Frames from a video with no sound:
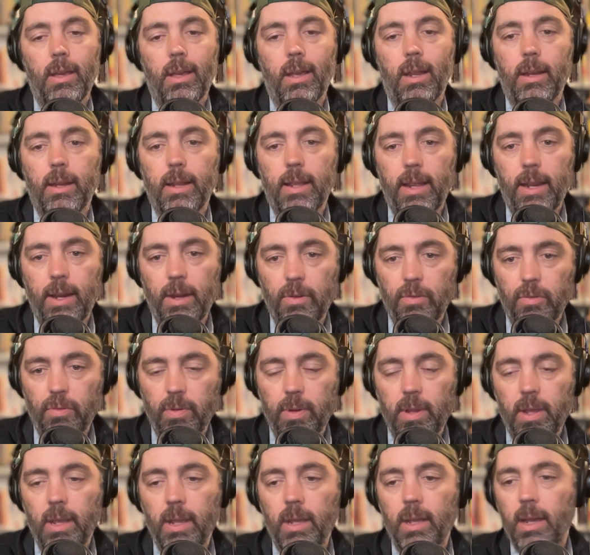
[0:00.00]
and
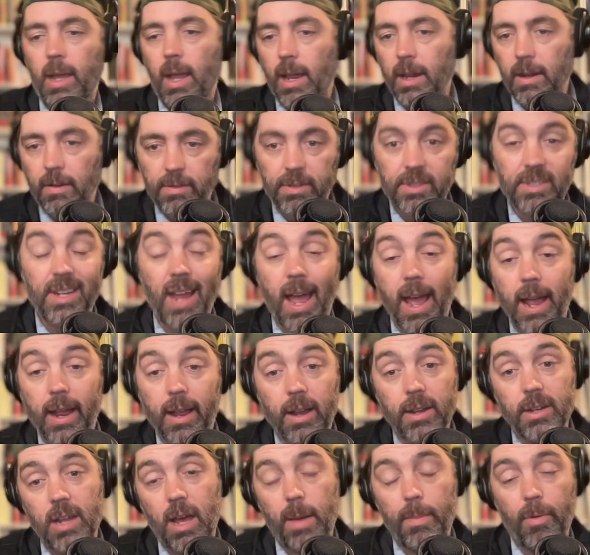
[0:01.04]
intrigue kind of stack
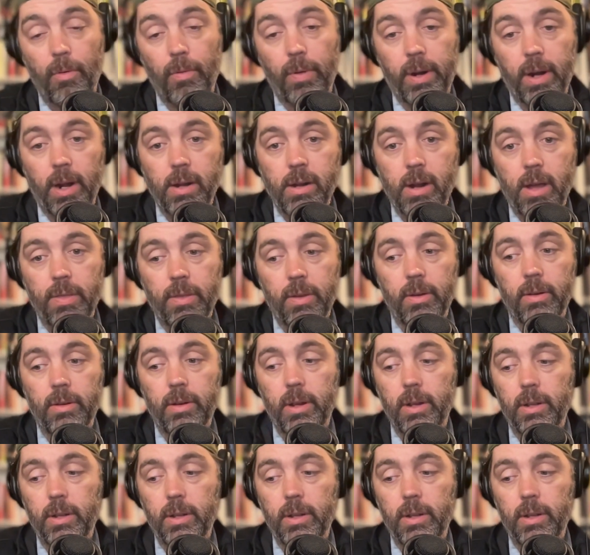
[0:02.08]
on top of one another.